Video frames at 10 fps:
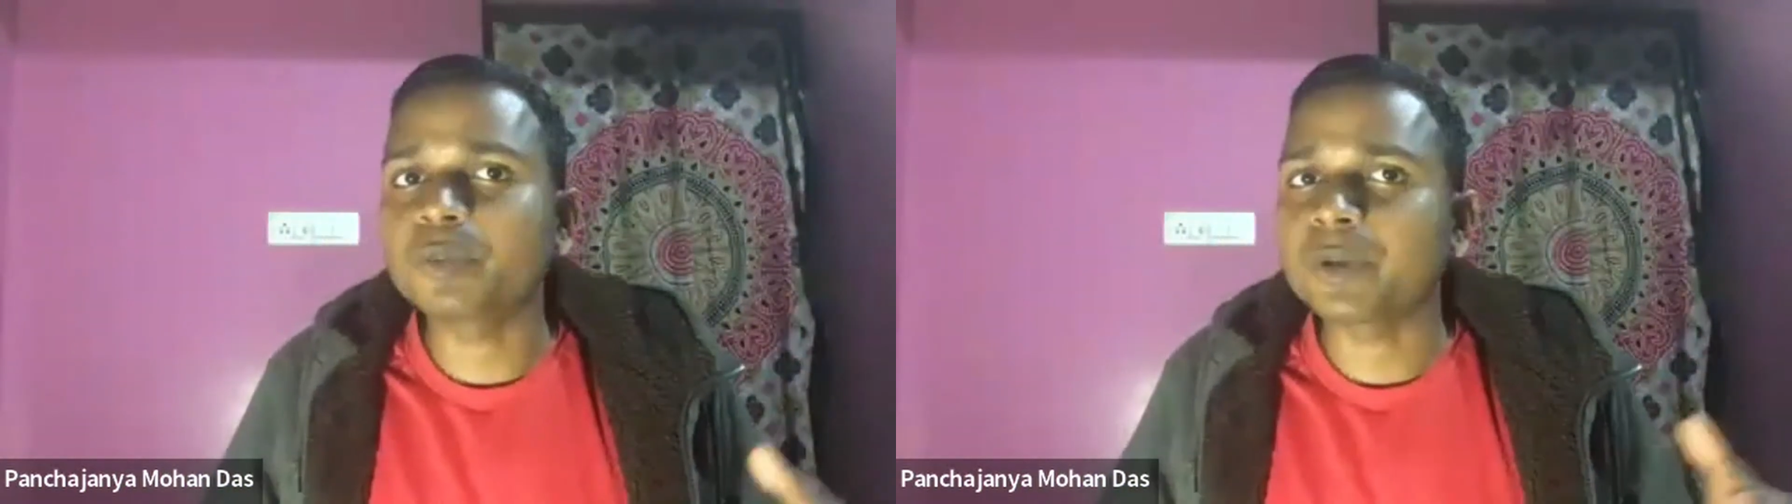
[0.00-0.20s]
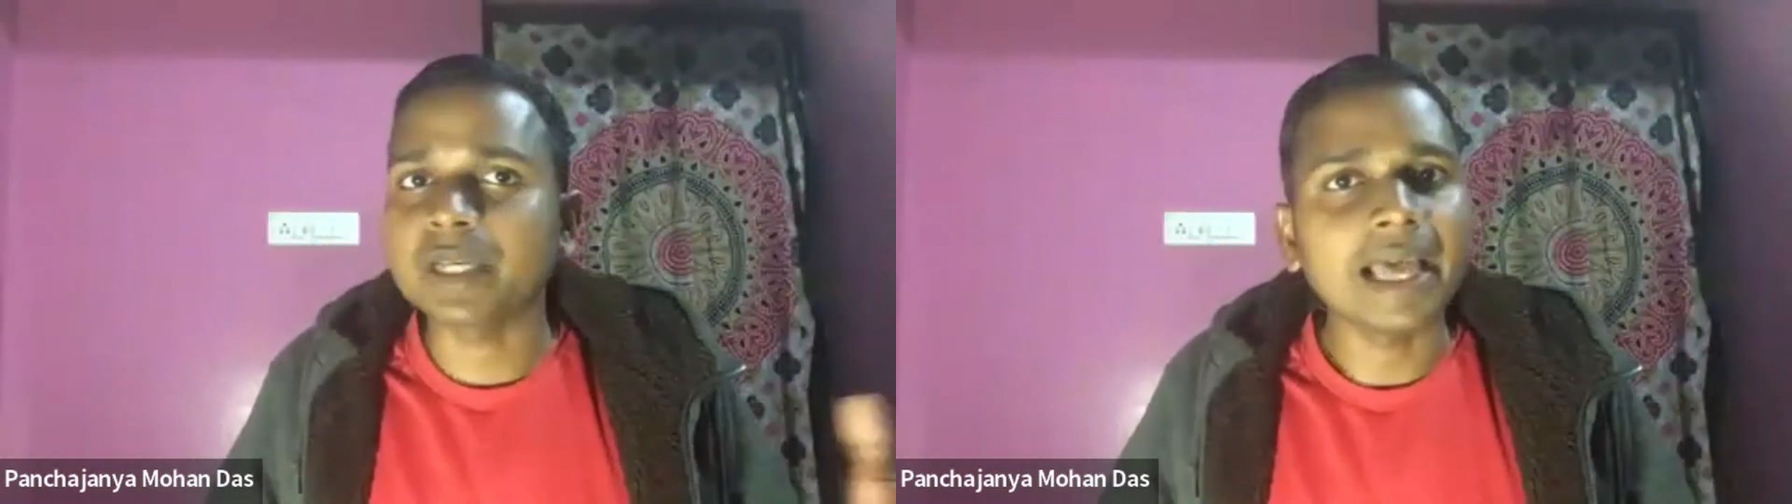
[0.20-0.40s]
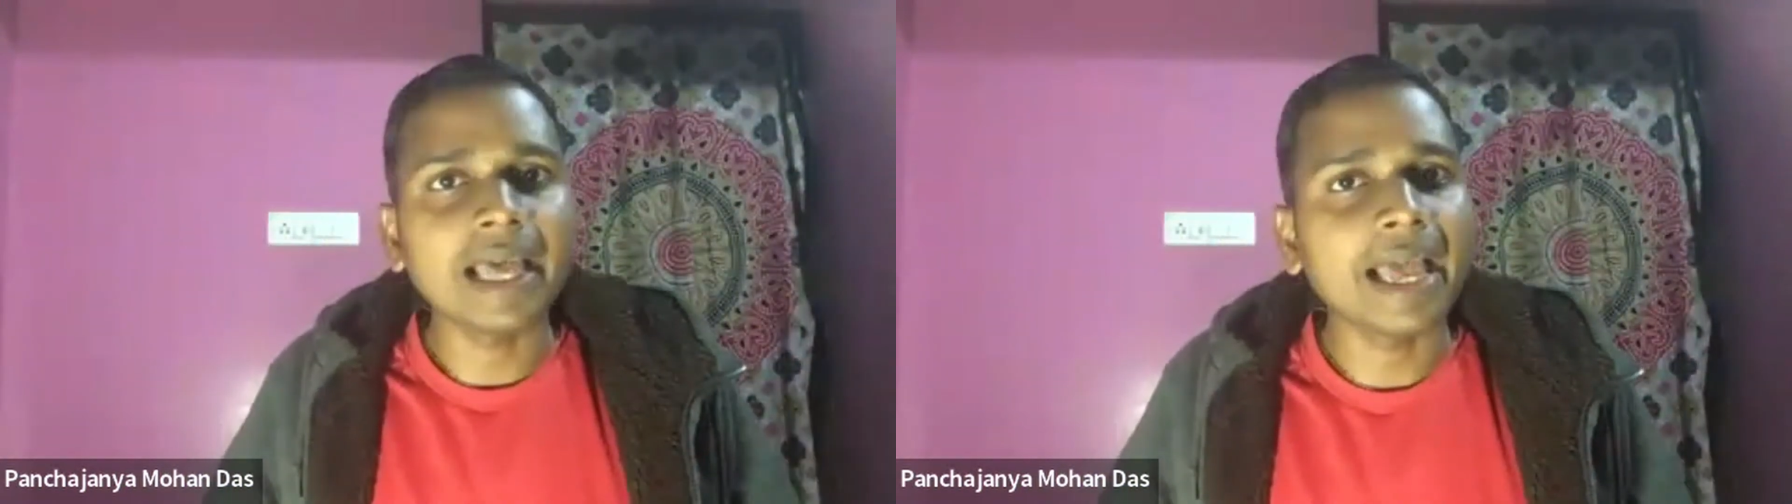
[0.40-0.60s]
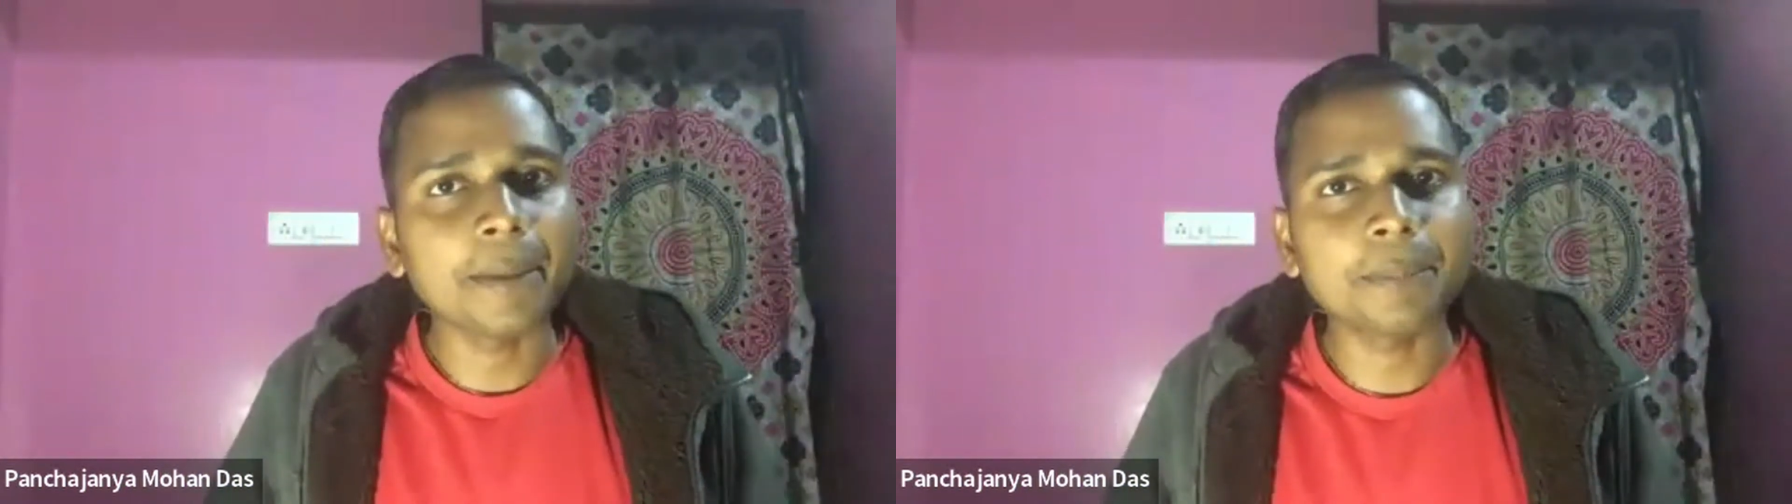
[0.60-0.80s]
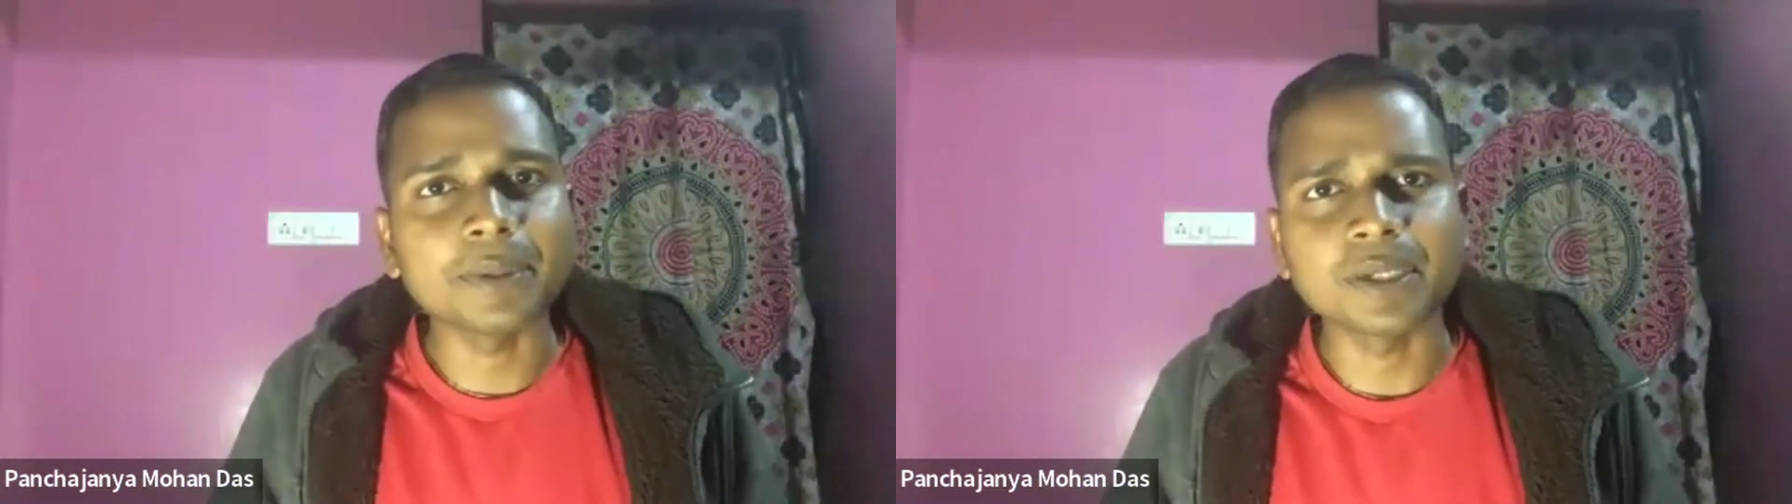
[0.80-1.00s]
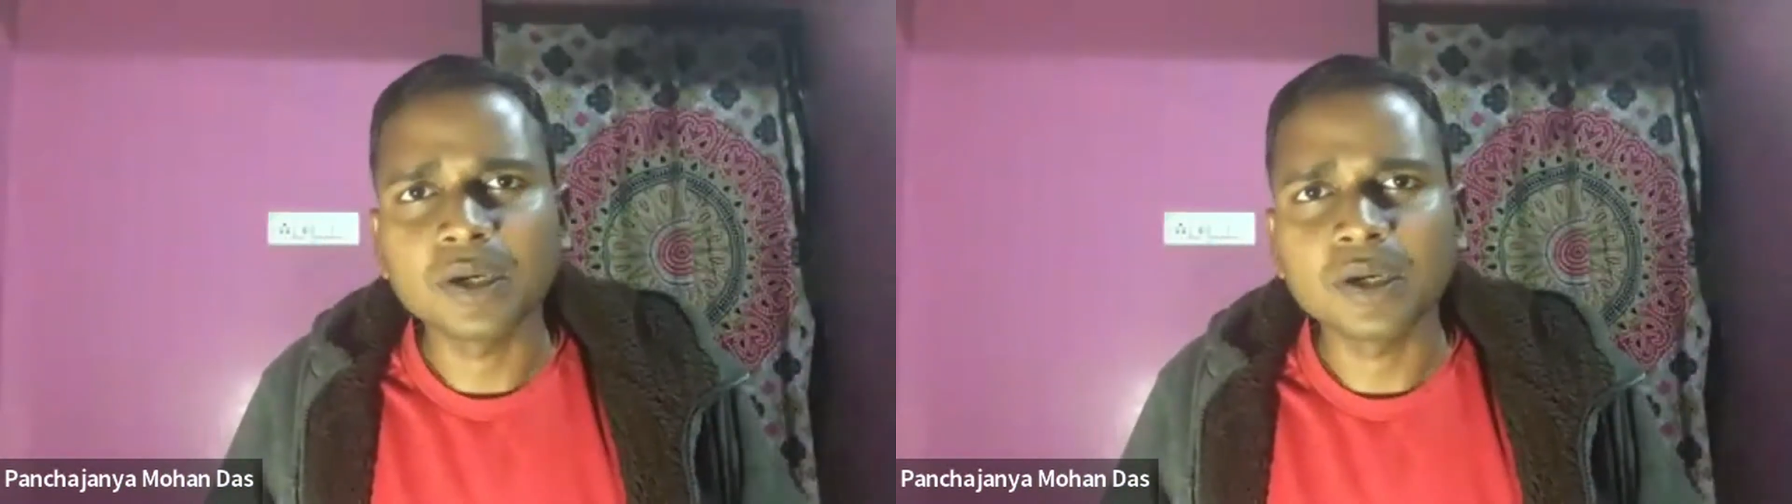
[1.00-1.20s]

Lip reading: feel happy.